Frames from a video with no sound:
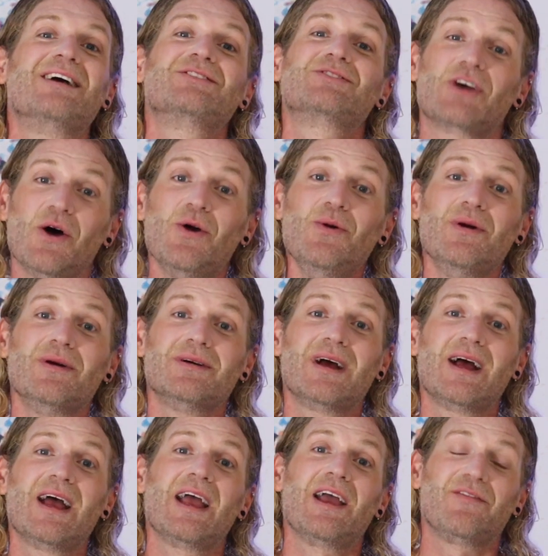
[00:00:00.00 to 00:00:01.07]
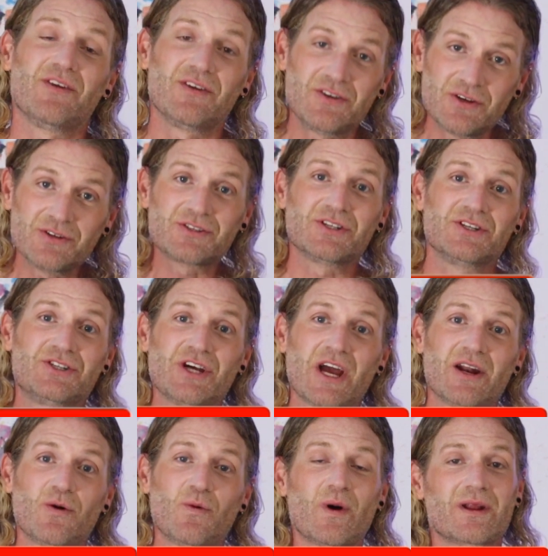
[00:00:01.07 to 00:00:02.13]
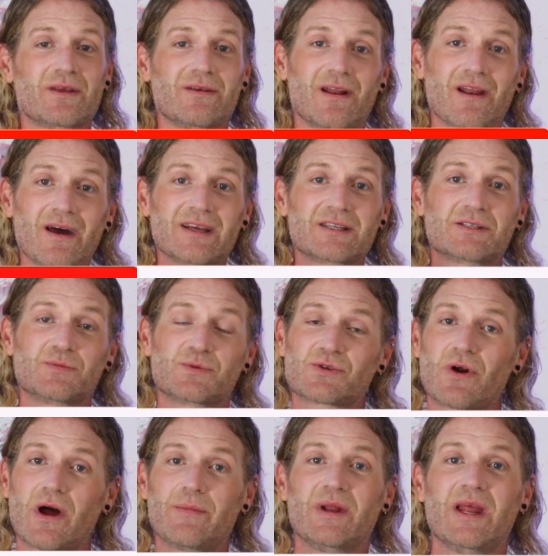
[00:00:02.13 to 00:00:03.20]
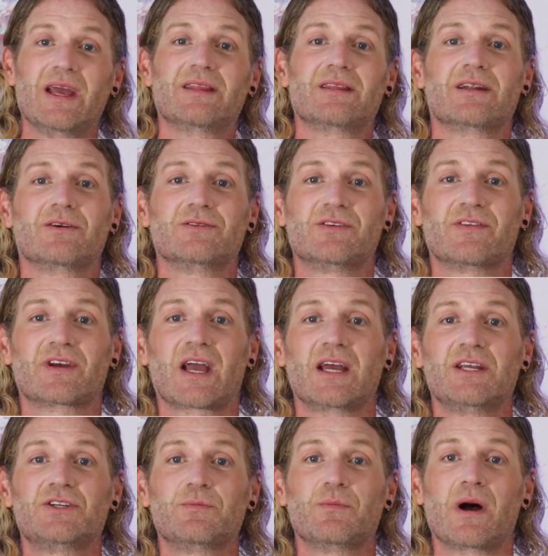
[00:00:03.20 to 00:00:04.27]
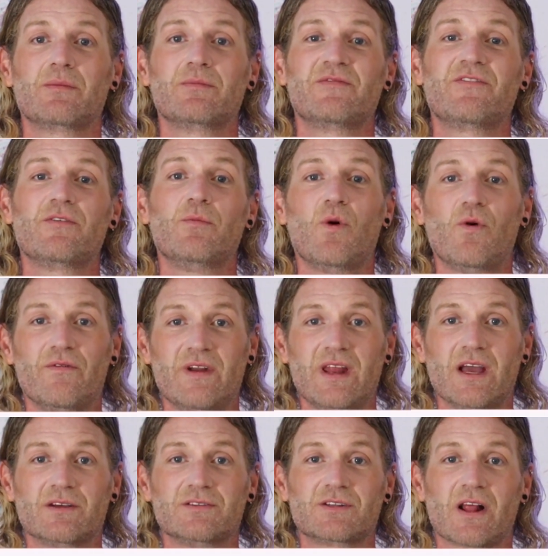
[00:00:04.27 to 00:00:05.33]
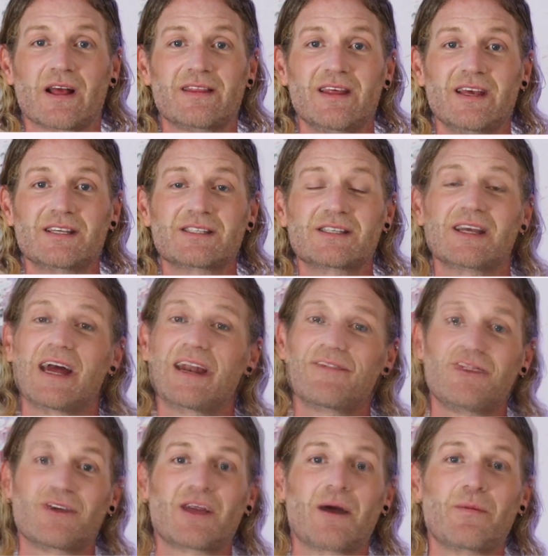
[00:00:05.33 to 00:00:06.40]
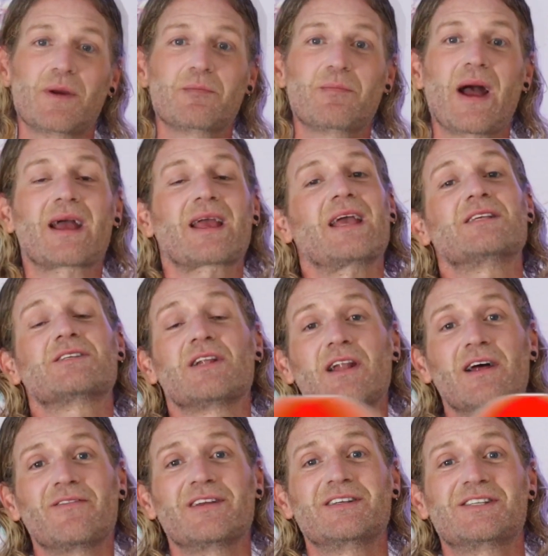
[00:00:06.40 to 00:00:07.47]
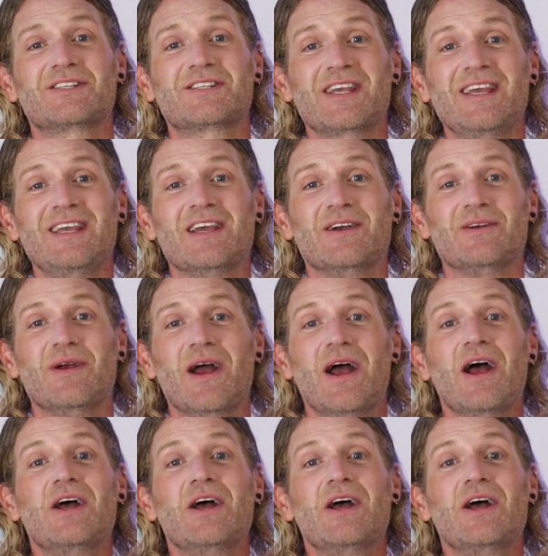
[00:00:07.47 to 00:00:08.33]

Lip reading: So if you're new to the channel, why don't you like, subscribe and hit the notification button for more videos like this, and if you're coming back, it's lovely to see you.